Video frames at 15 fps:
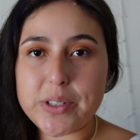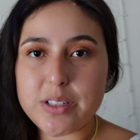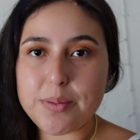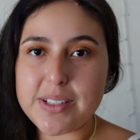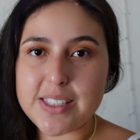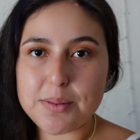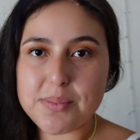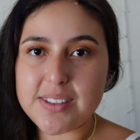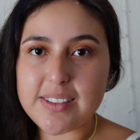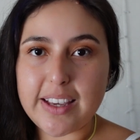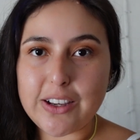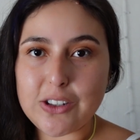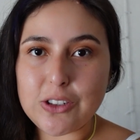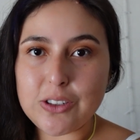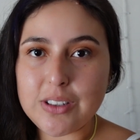to be some
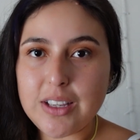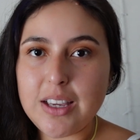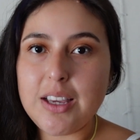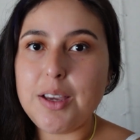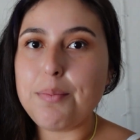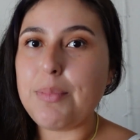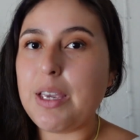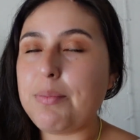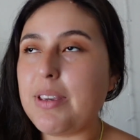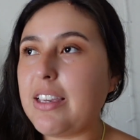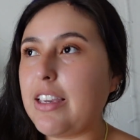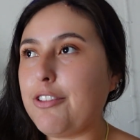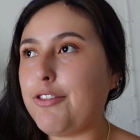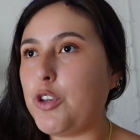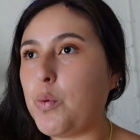sale.
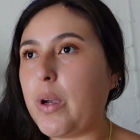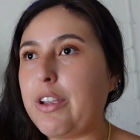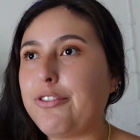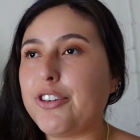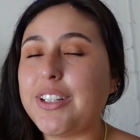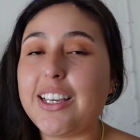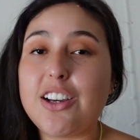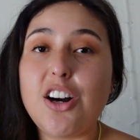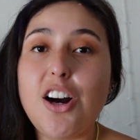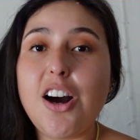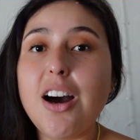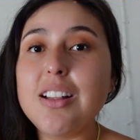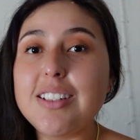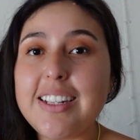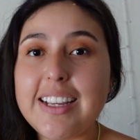Maybe if you wait for like a
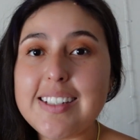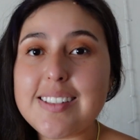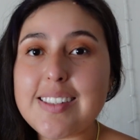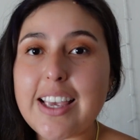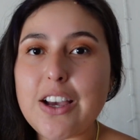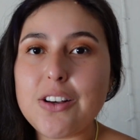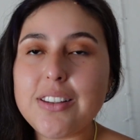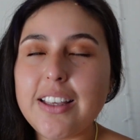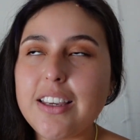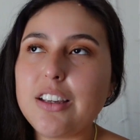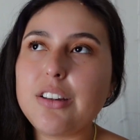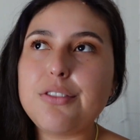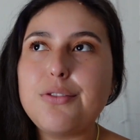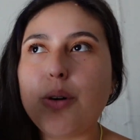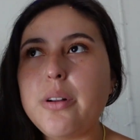holiday sale,
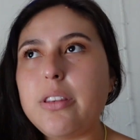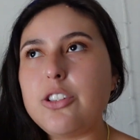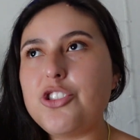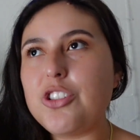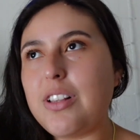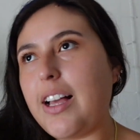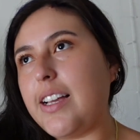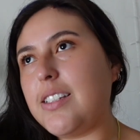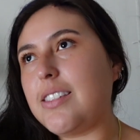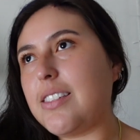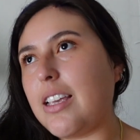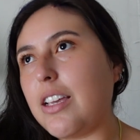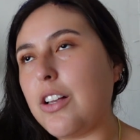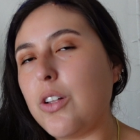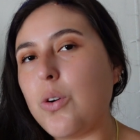like 4th of July
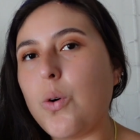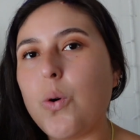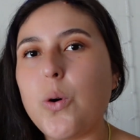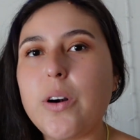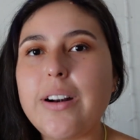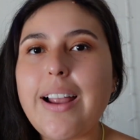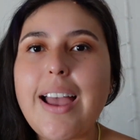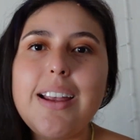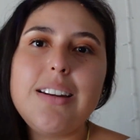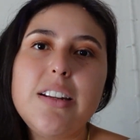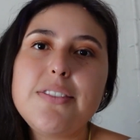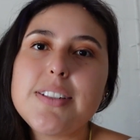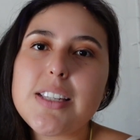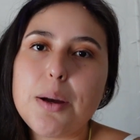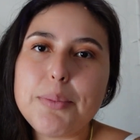sale or end
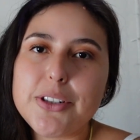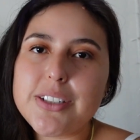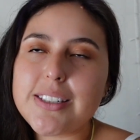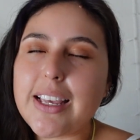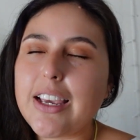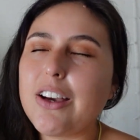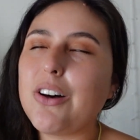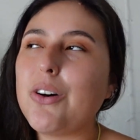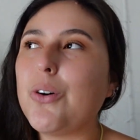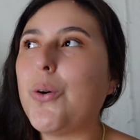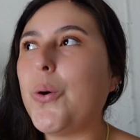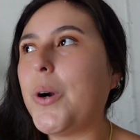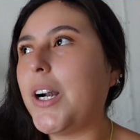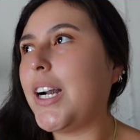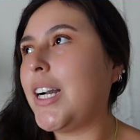of summer sale
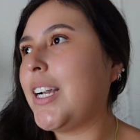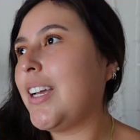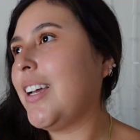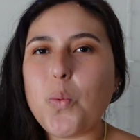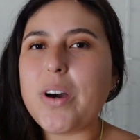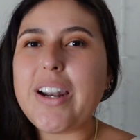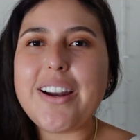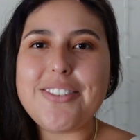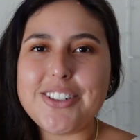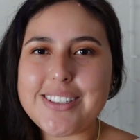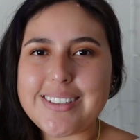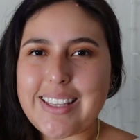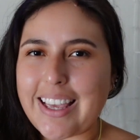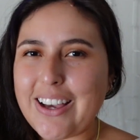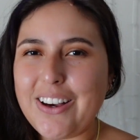or whatever
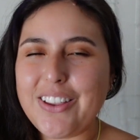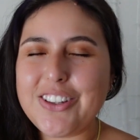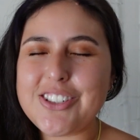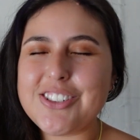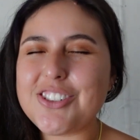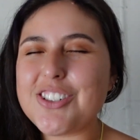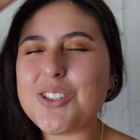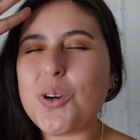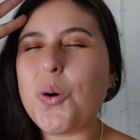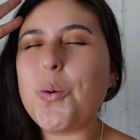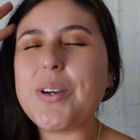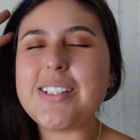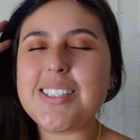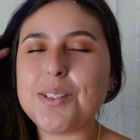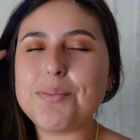sale, there's just
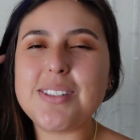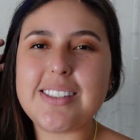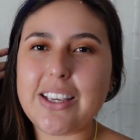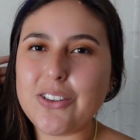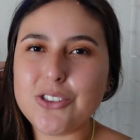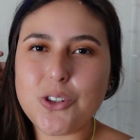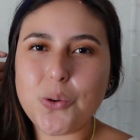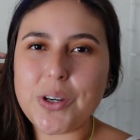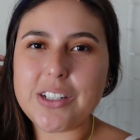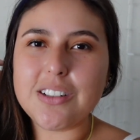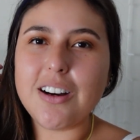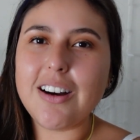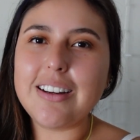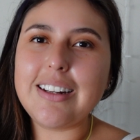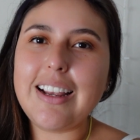always some sale going
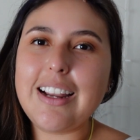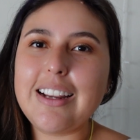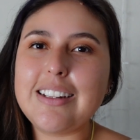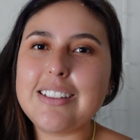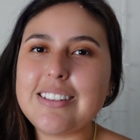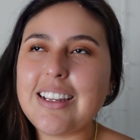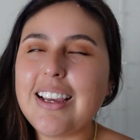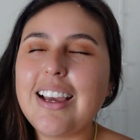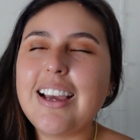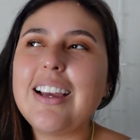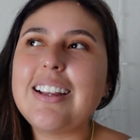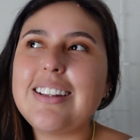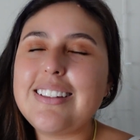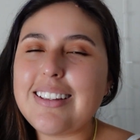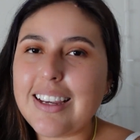on. And
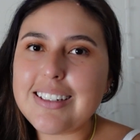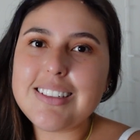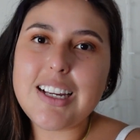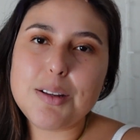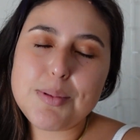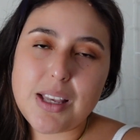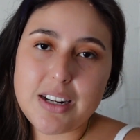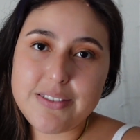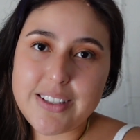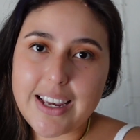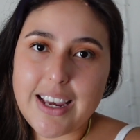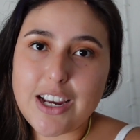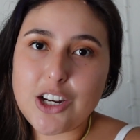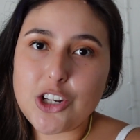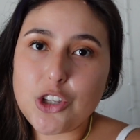9 times out of
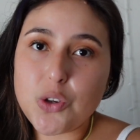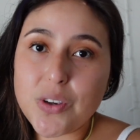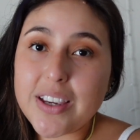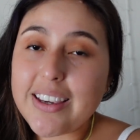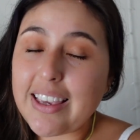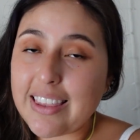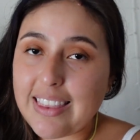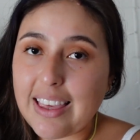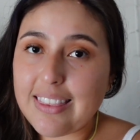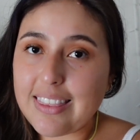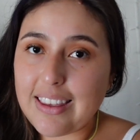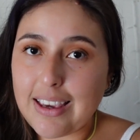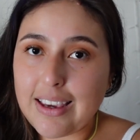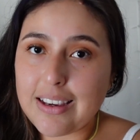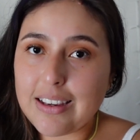10, you can get that
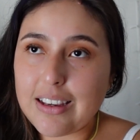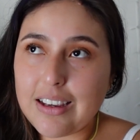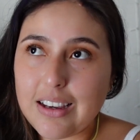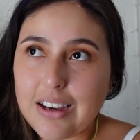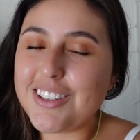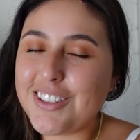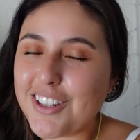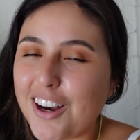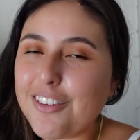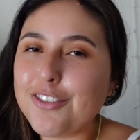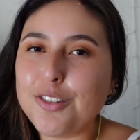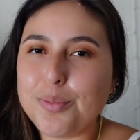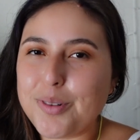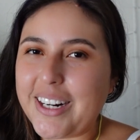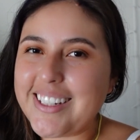thing not
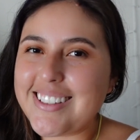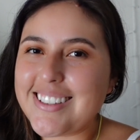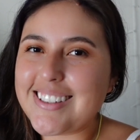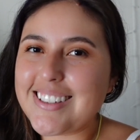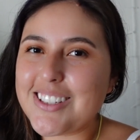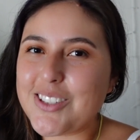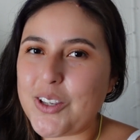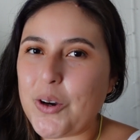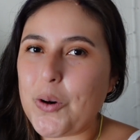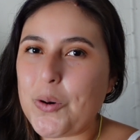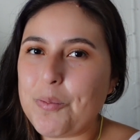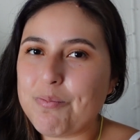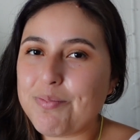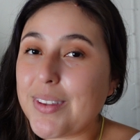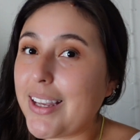full priced.
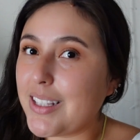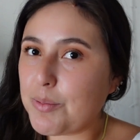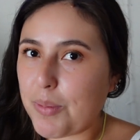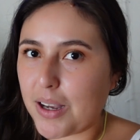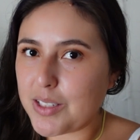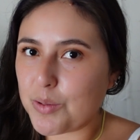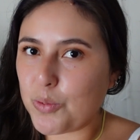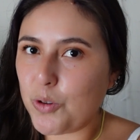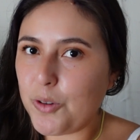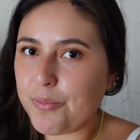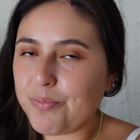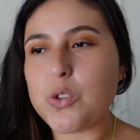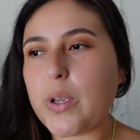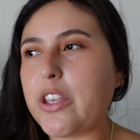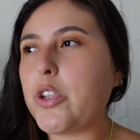So it's possible.
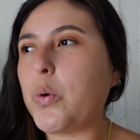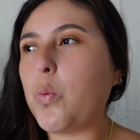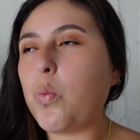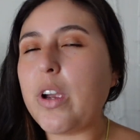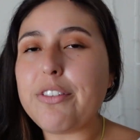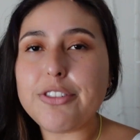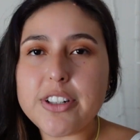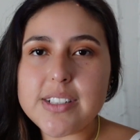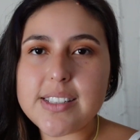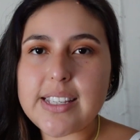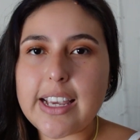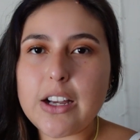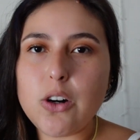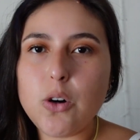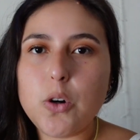So either wait for a
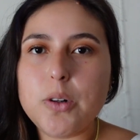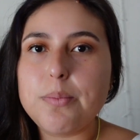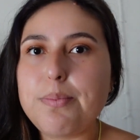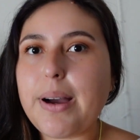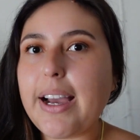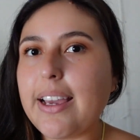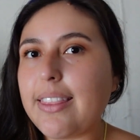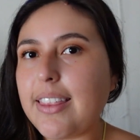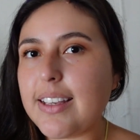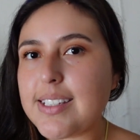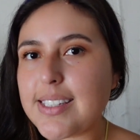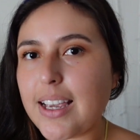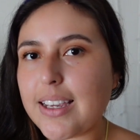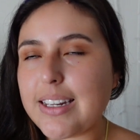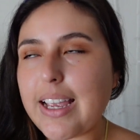sale or buy
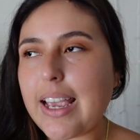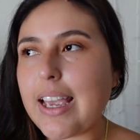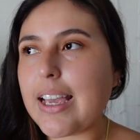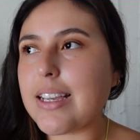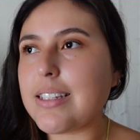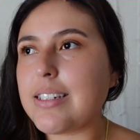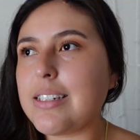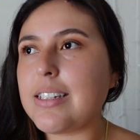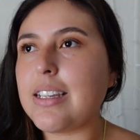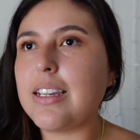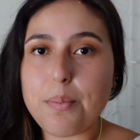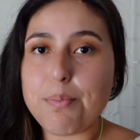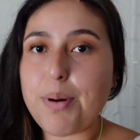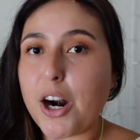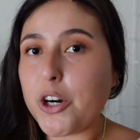things secondhand,
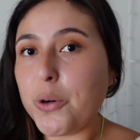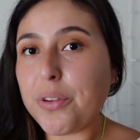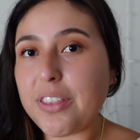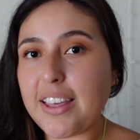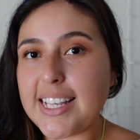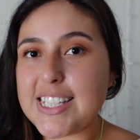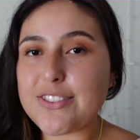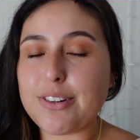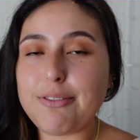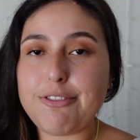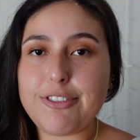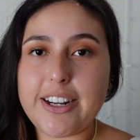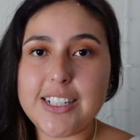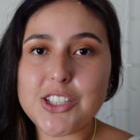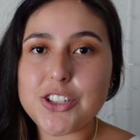borrow things from
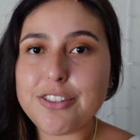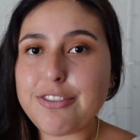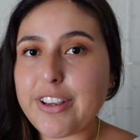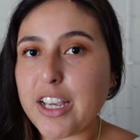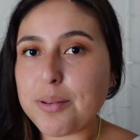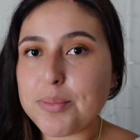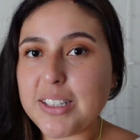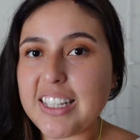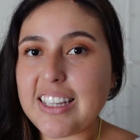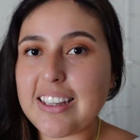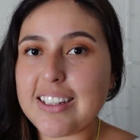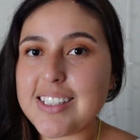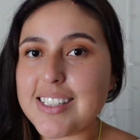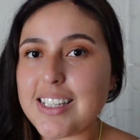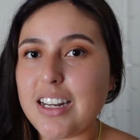friends or family
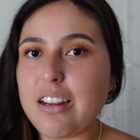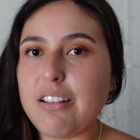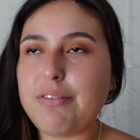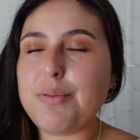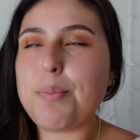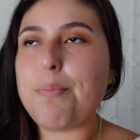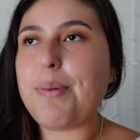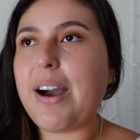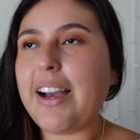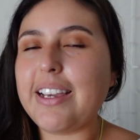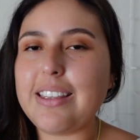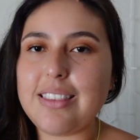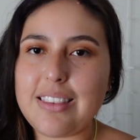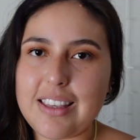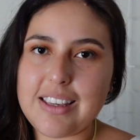instead of
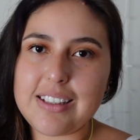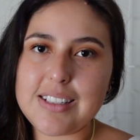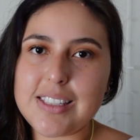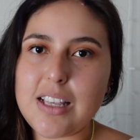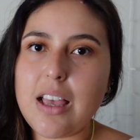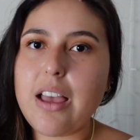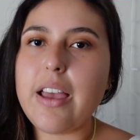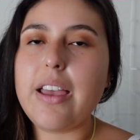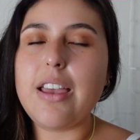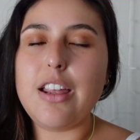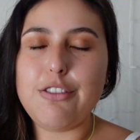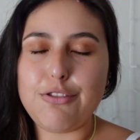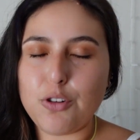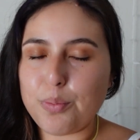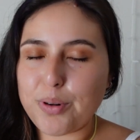buying things
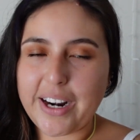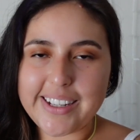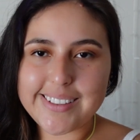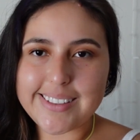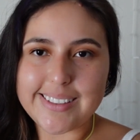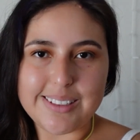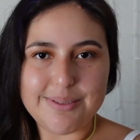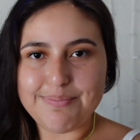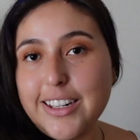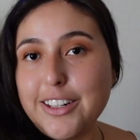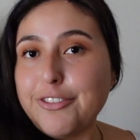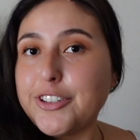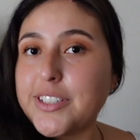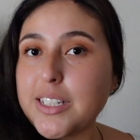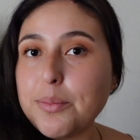in full price.
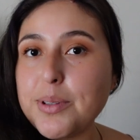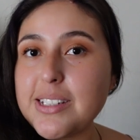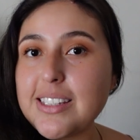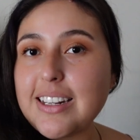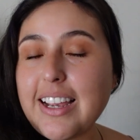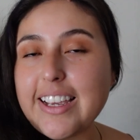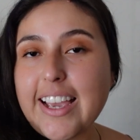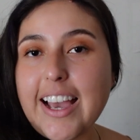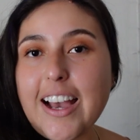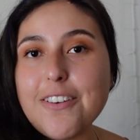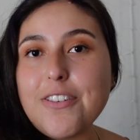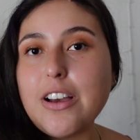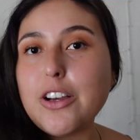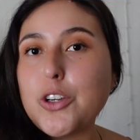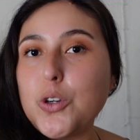if for some reason I
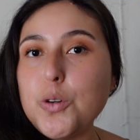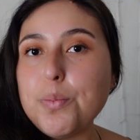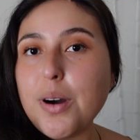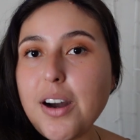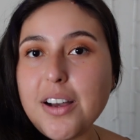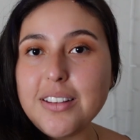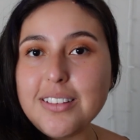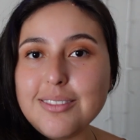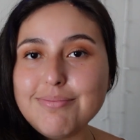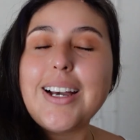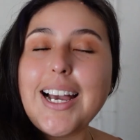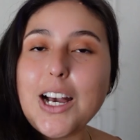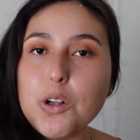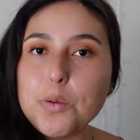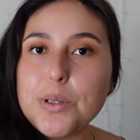have a coupon,
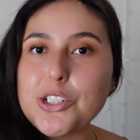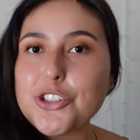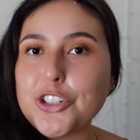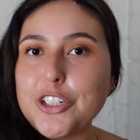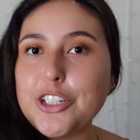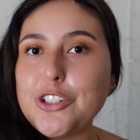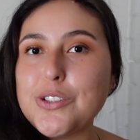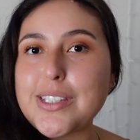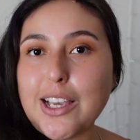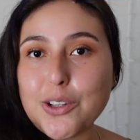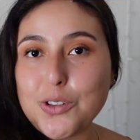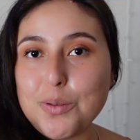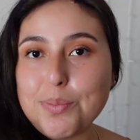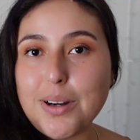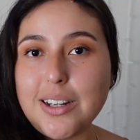I will be sure to use that
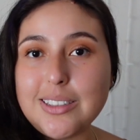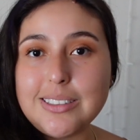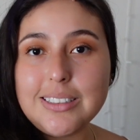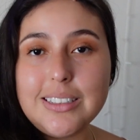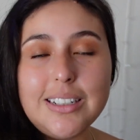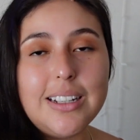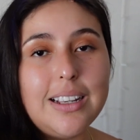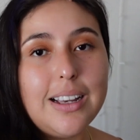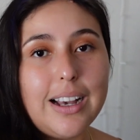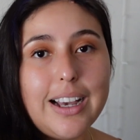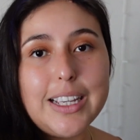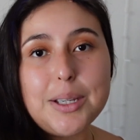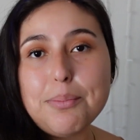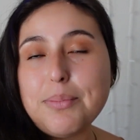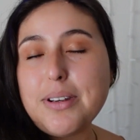coupon.
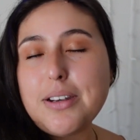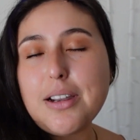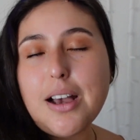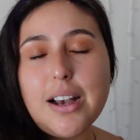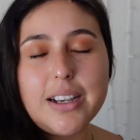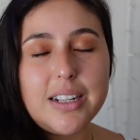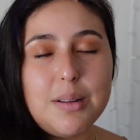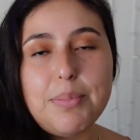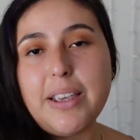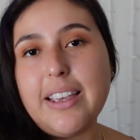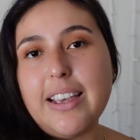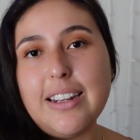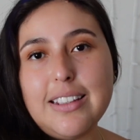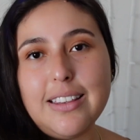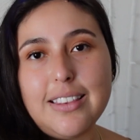I am not going to pay
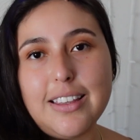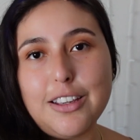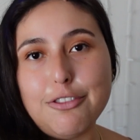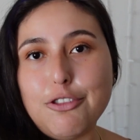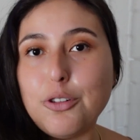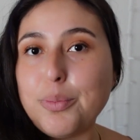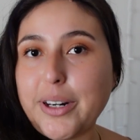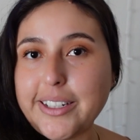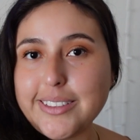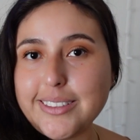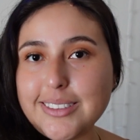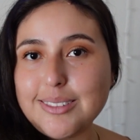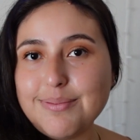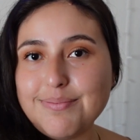anything full price.